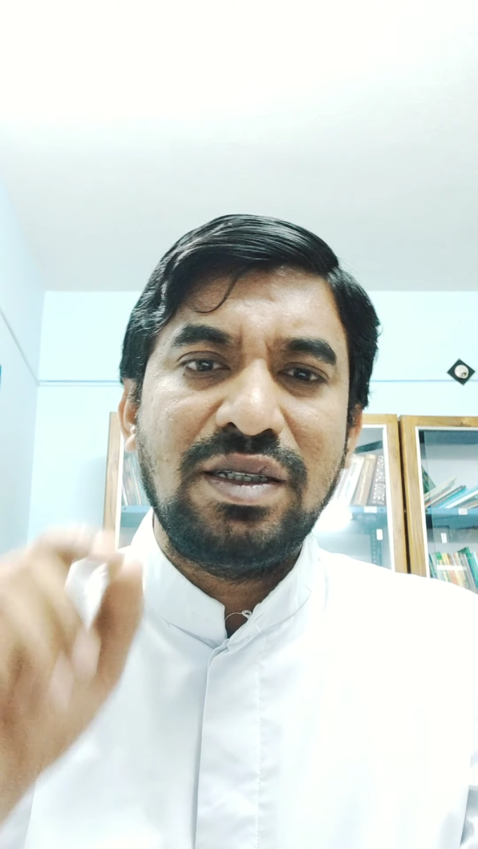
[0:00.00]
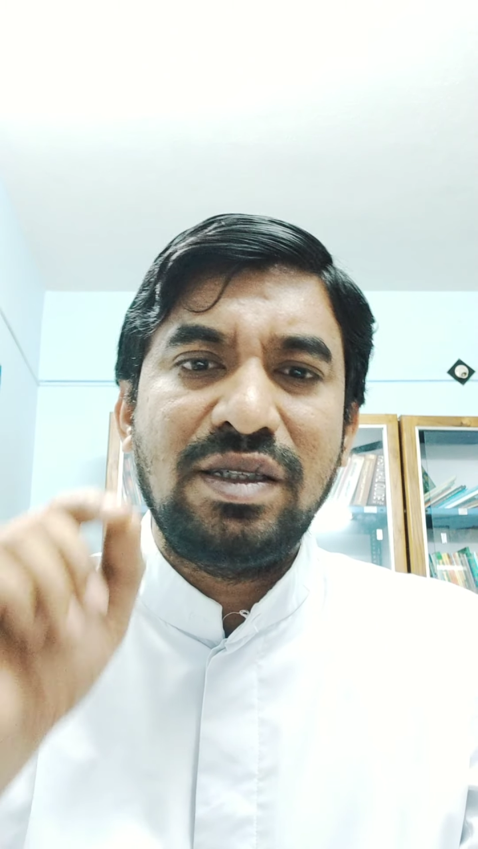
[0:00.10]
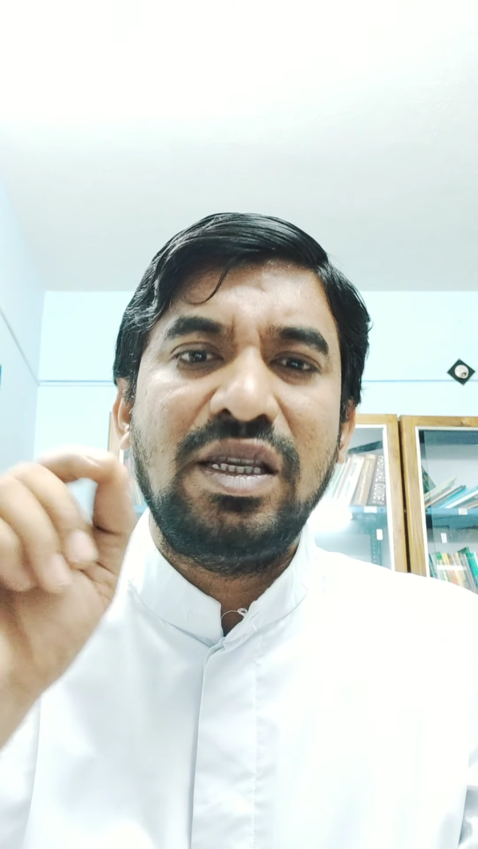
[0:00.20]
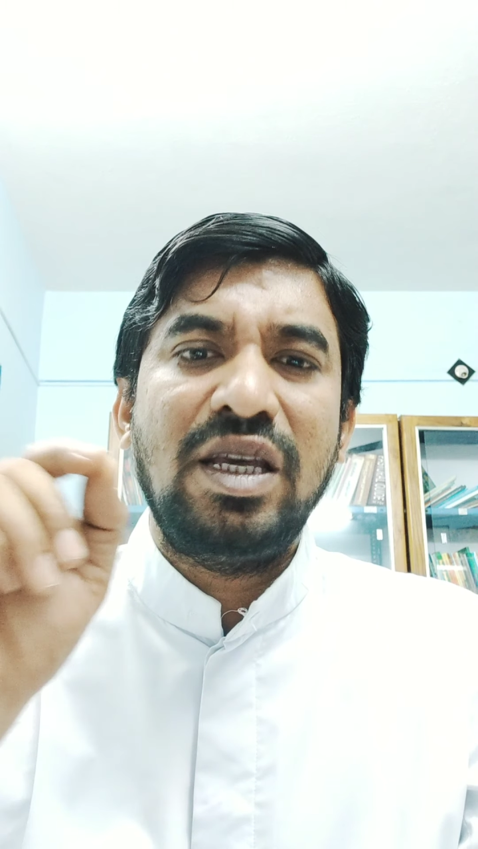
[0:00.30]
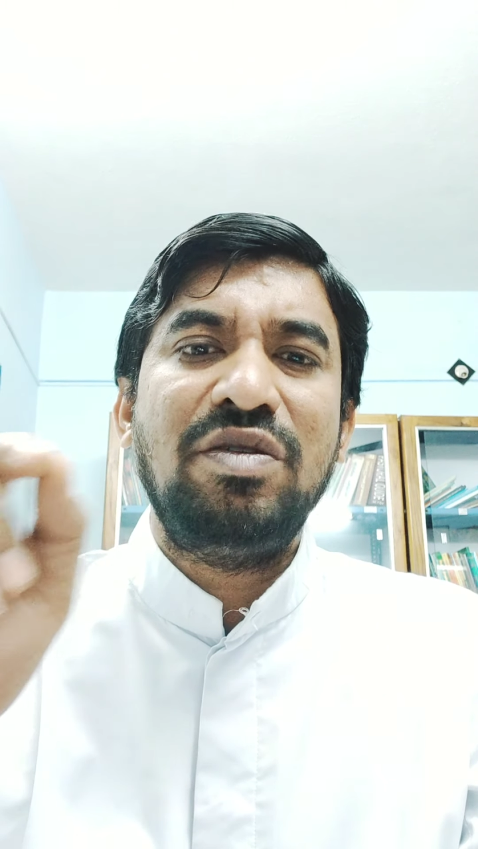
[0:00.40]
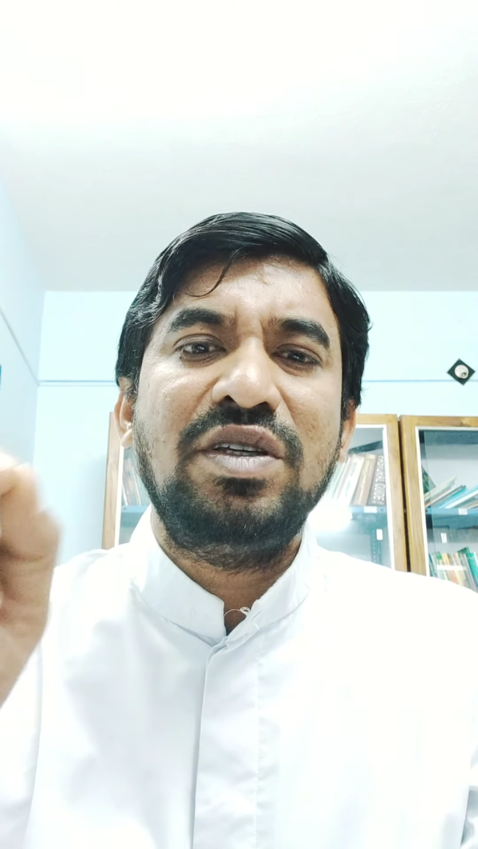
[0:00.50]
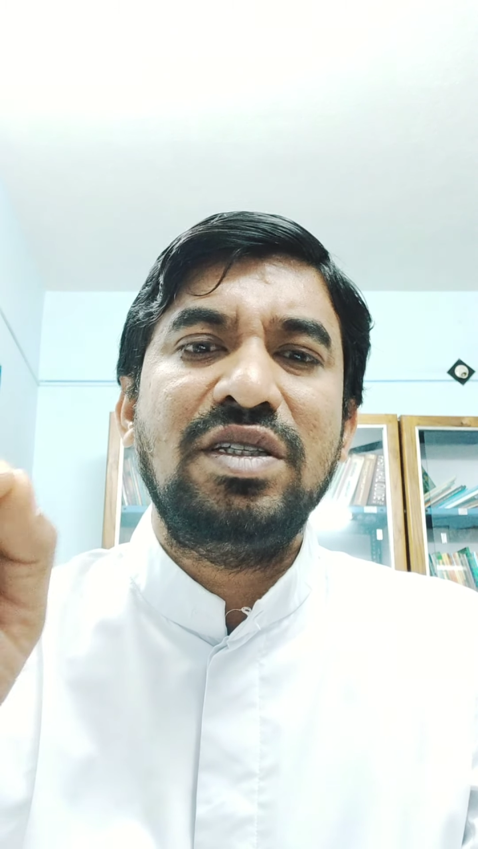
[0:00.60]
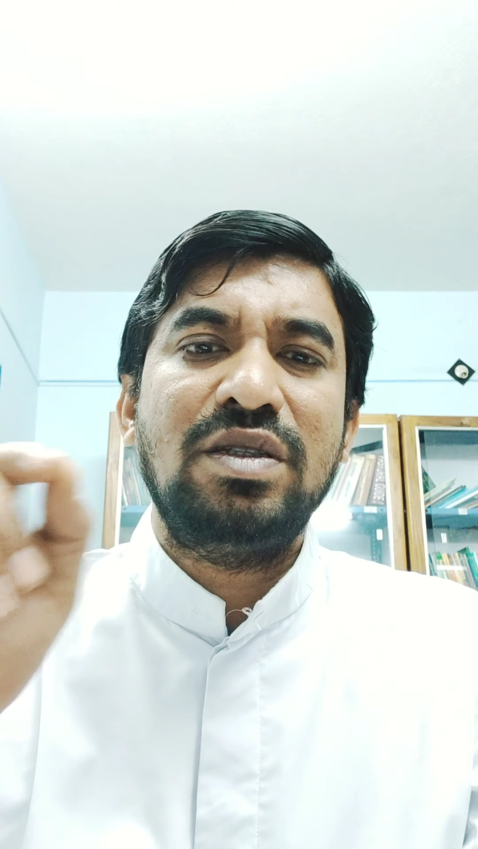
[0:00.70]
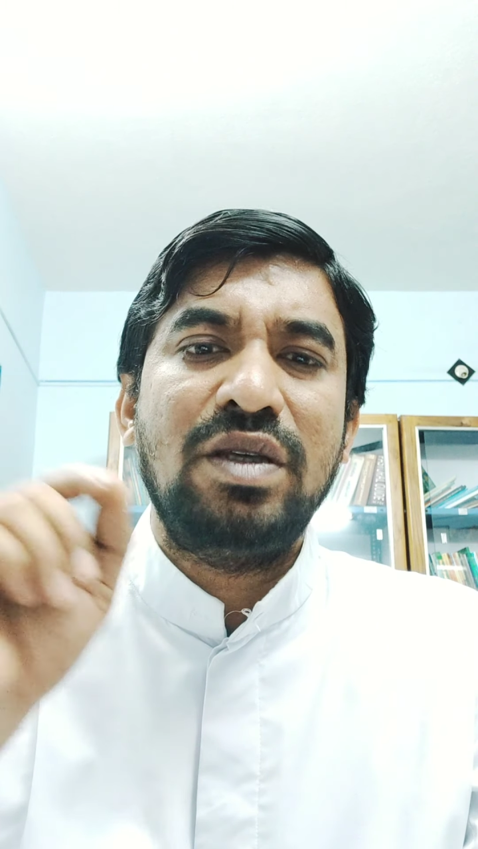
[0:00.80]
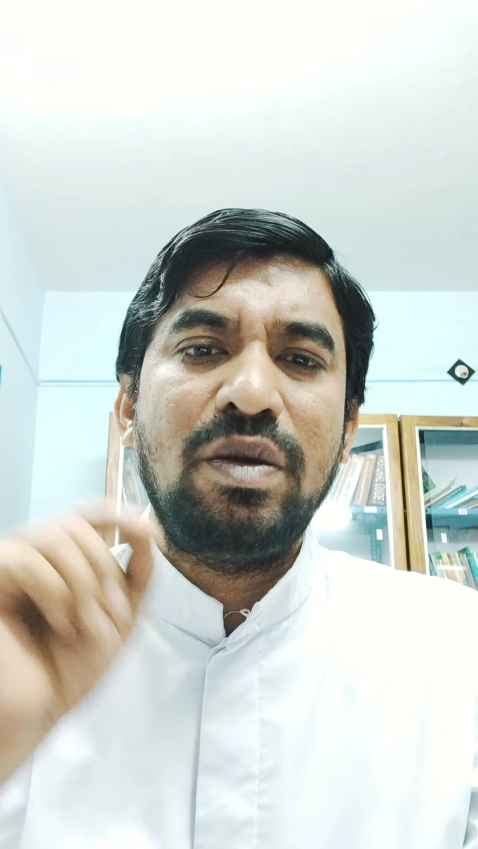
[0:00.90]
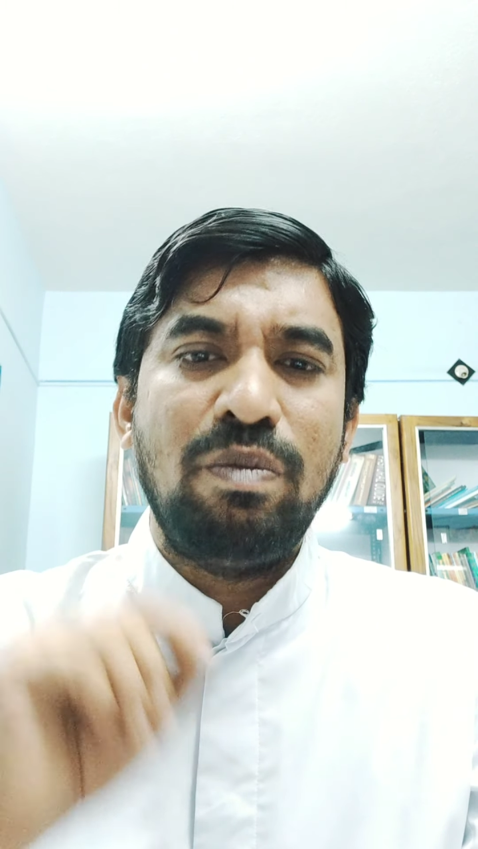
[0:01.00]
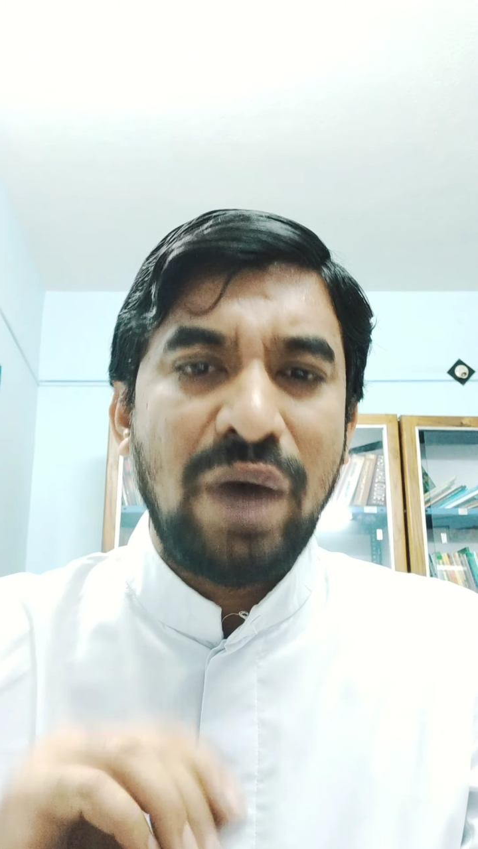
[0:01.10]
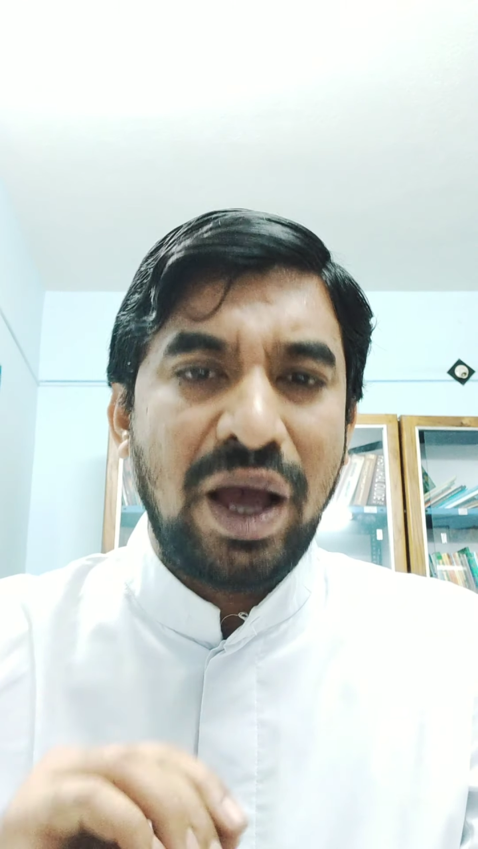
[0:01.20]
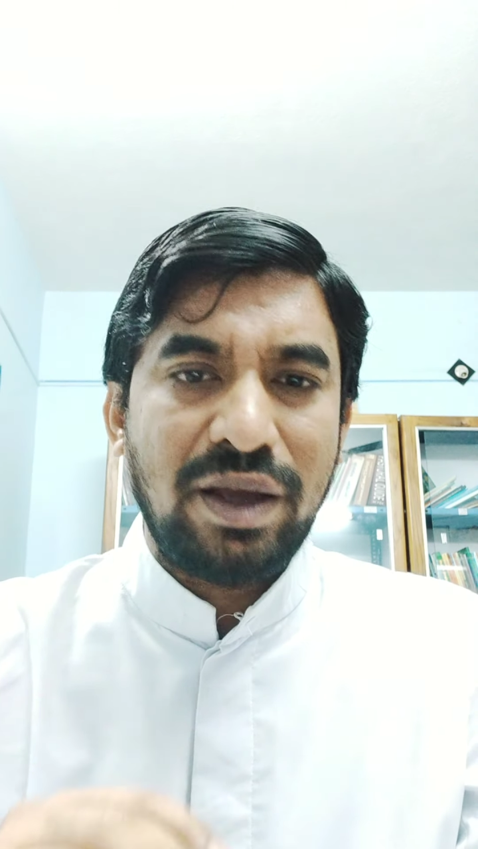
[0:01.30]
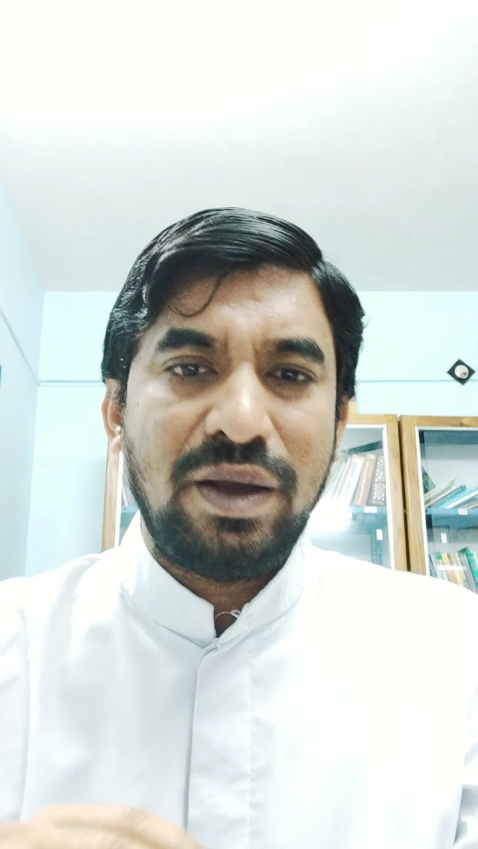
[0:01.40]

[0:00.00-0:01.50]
savings bank.